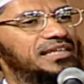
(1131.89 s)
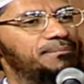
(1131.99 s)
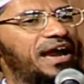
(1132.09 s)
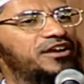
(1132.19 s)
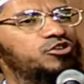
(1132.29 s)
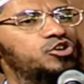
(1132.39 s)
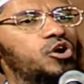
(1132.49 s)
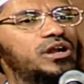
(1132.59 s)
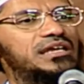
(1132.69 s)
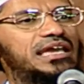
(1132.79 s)
the man should
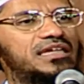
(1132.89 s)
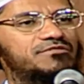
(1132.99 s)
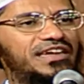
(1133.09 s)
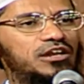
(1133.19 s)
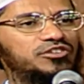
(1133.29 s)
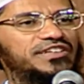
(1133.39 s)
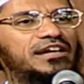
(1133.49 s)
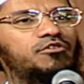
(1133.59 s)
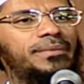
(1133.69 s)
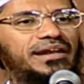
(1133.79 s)
lower his gaze when he looks at a
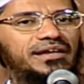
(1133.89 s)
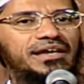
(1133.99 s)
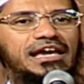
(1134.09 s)
woman.